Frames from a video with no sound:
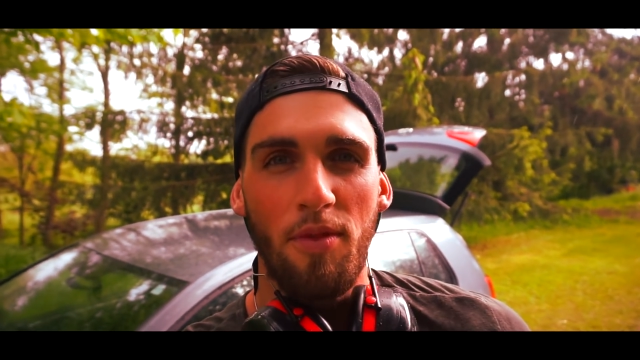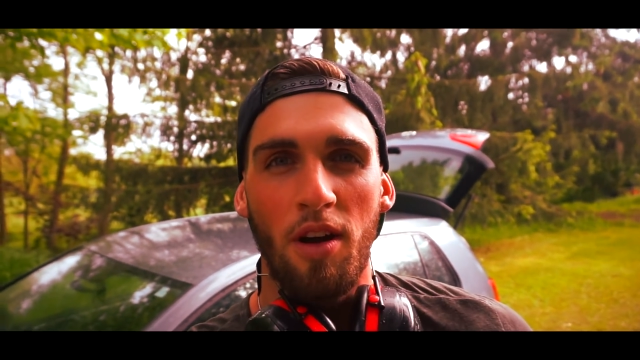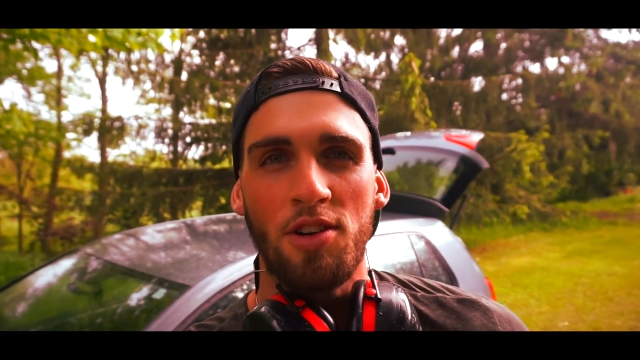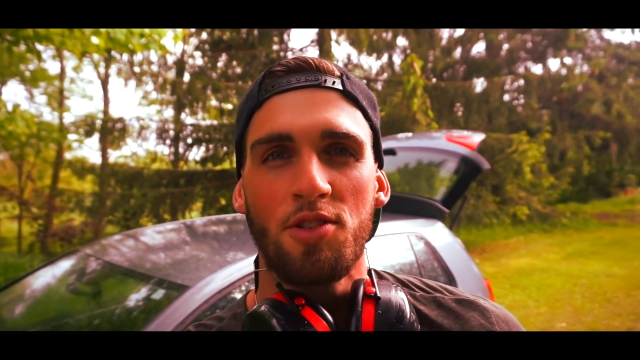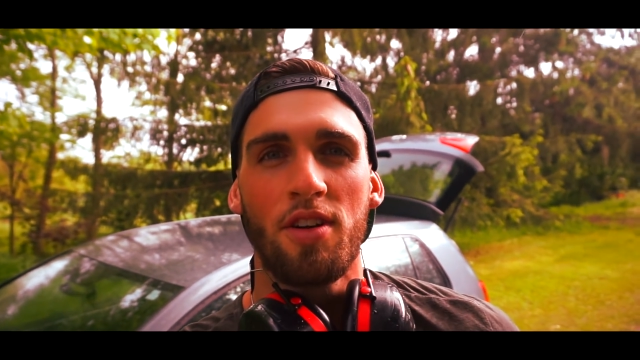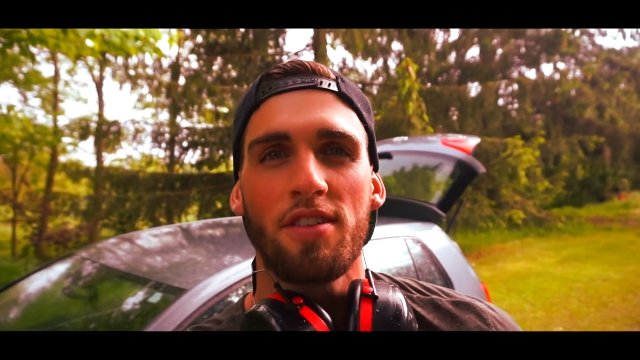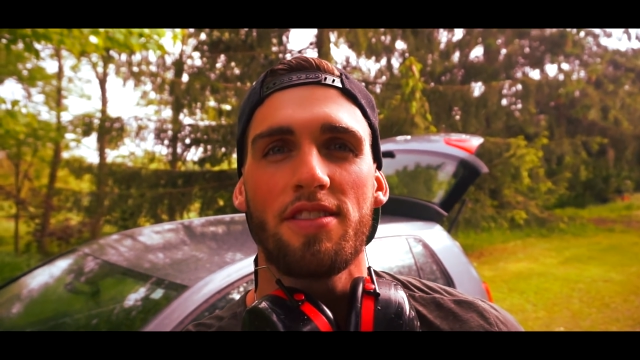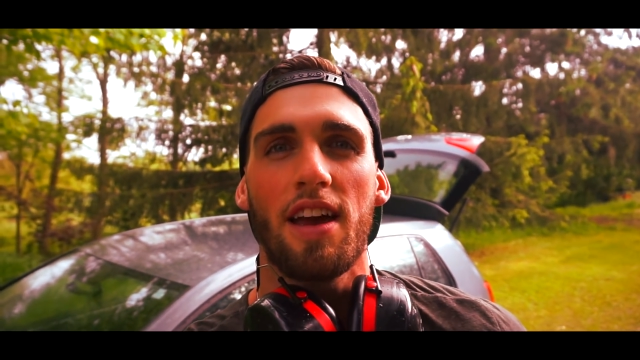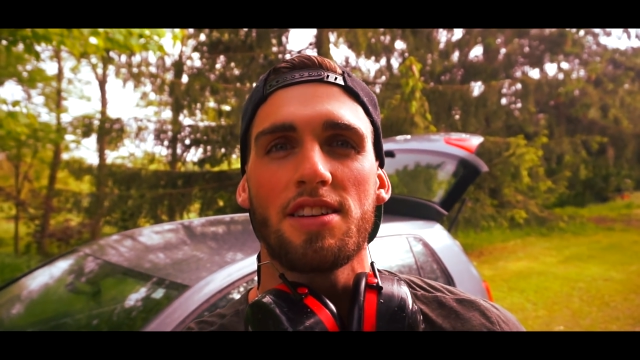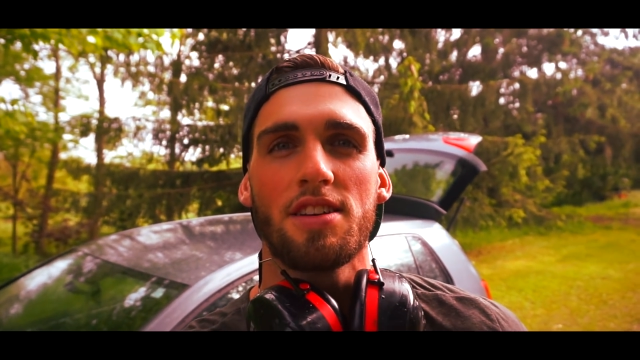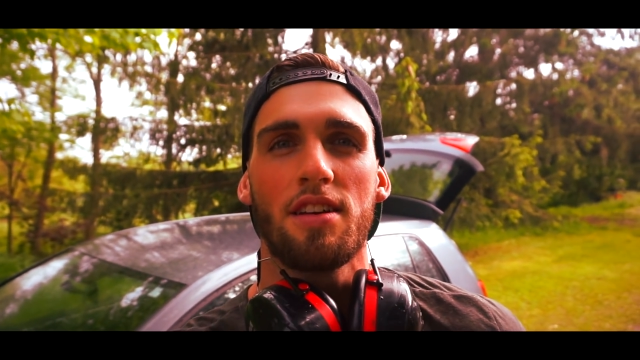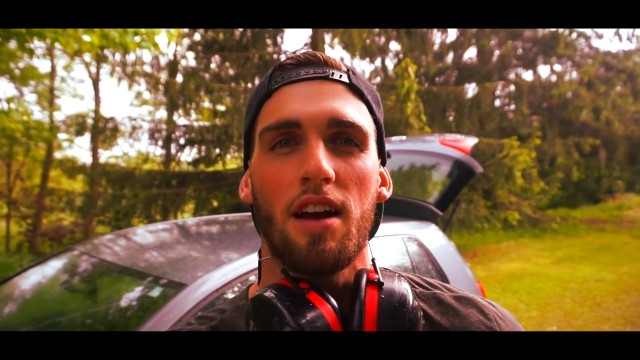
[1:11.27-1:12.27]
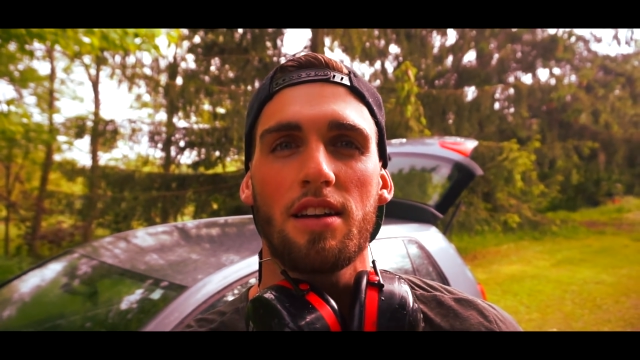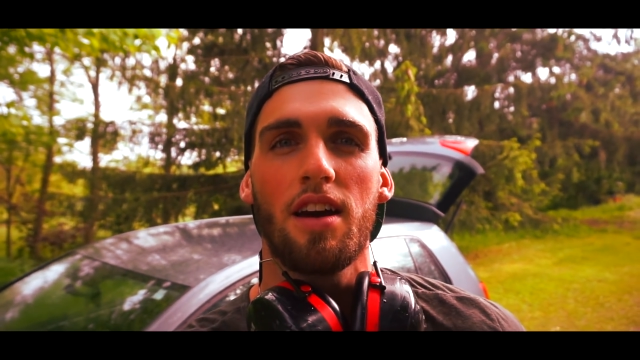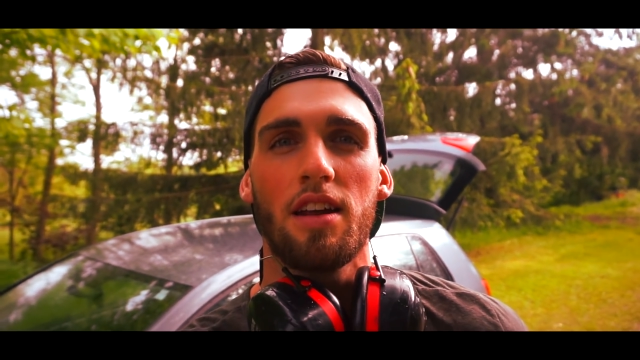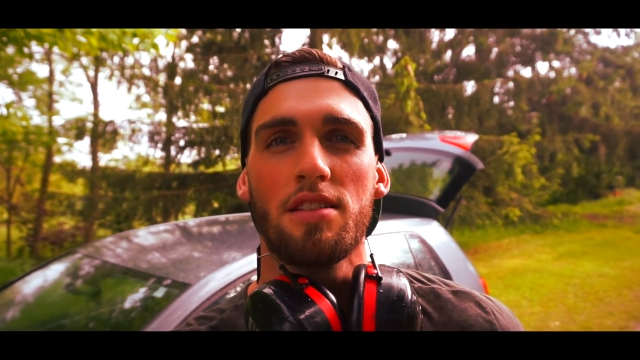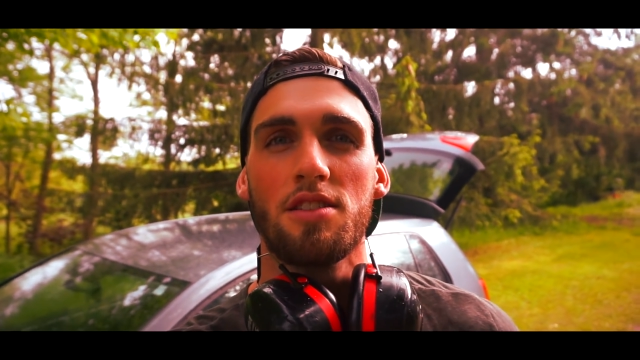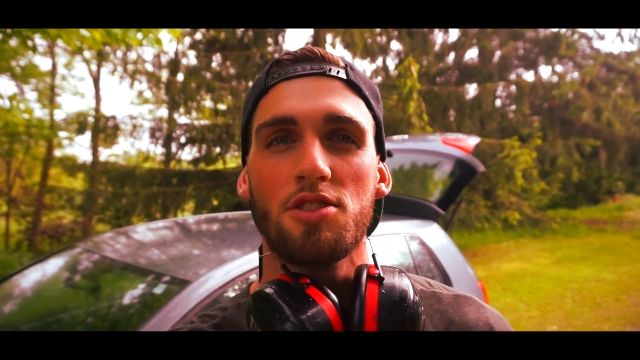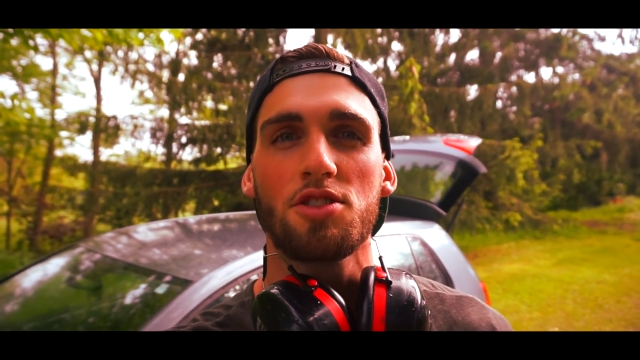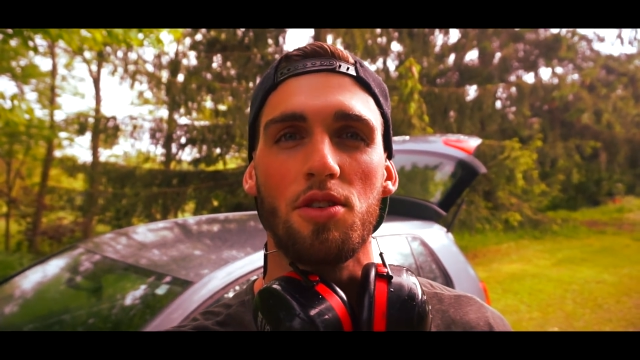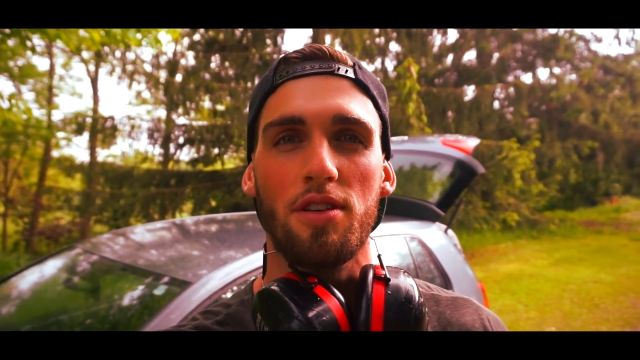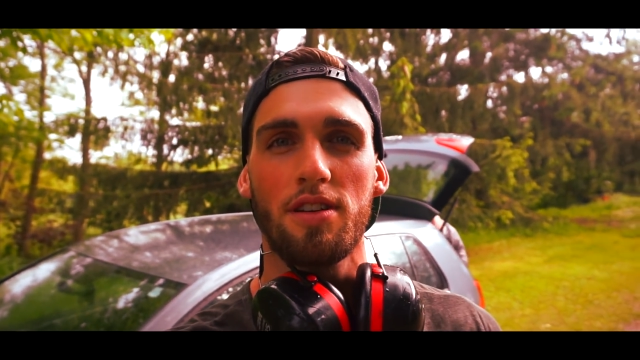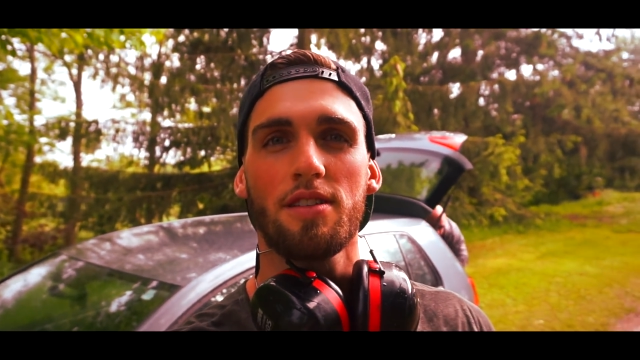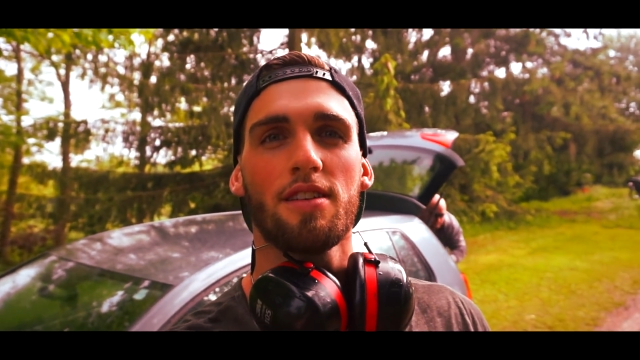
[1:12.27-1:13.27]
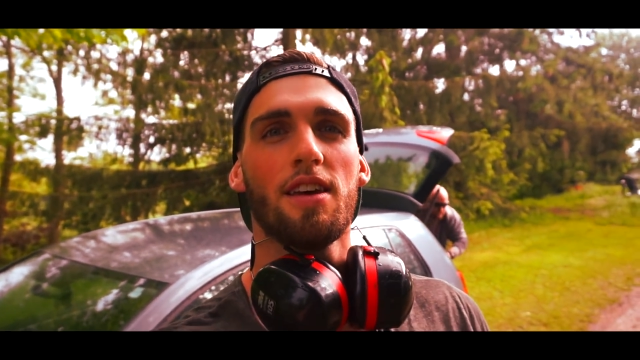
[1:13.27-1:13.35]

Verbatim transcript: our drill session got cut a little short.